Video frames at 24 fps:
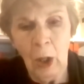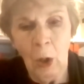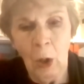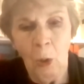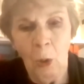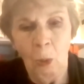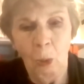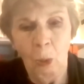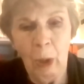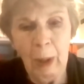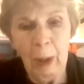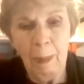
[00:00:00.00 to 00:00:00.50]

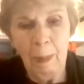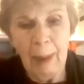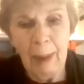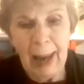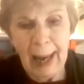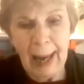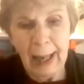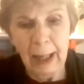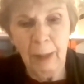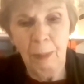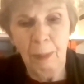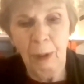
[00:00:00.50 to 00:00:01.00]
We
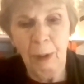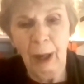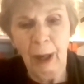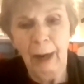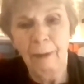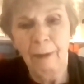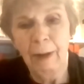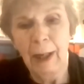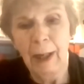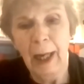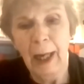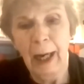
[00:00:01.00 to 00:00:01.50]
banned
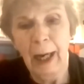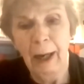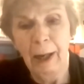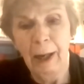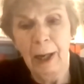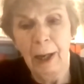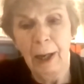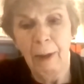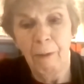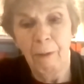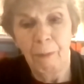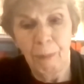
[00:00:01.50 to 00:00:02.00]

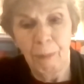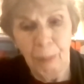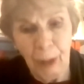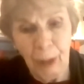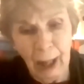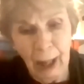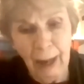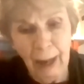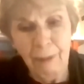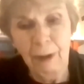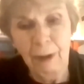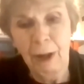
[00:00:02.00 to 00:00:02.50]

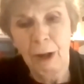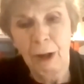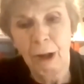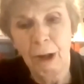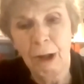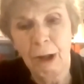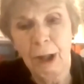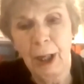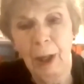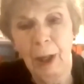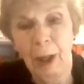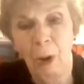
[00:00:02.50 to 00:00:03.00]
private
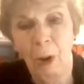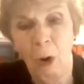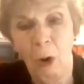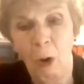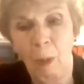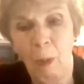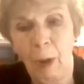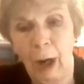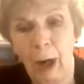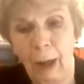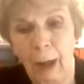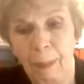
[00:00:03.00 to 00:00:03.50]
nursing
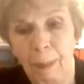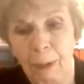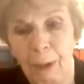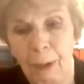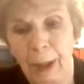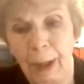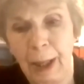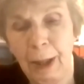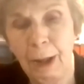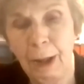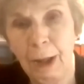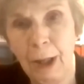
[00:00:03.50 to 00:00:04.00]
home
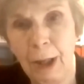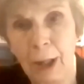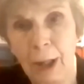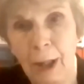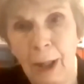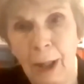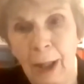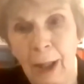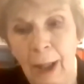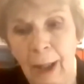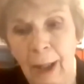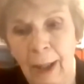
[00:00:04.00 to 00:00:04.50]
operators,
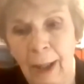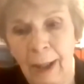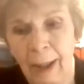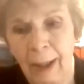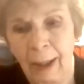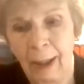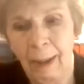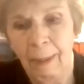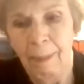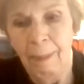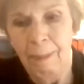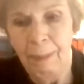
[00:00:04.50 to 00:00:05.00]

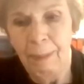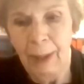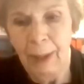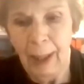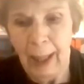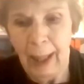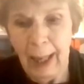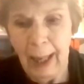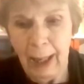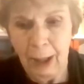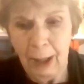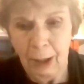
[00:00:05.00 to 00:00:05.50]
but
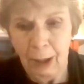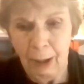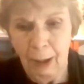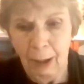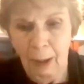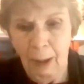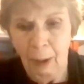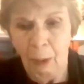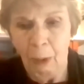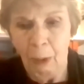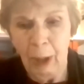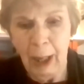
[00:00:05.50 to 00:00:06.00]
later
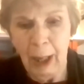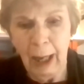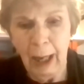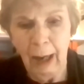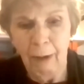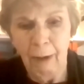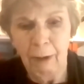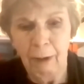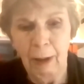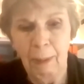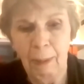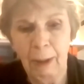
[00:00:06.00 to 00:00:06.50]
we
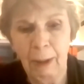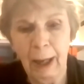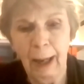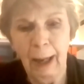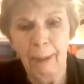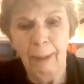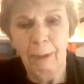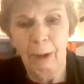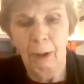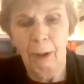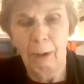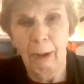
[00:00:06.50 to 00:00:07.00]
gave them
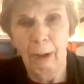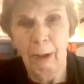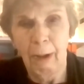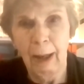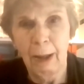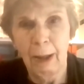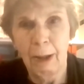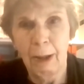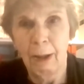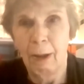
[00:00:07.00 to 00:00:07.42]
capital grants and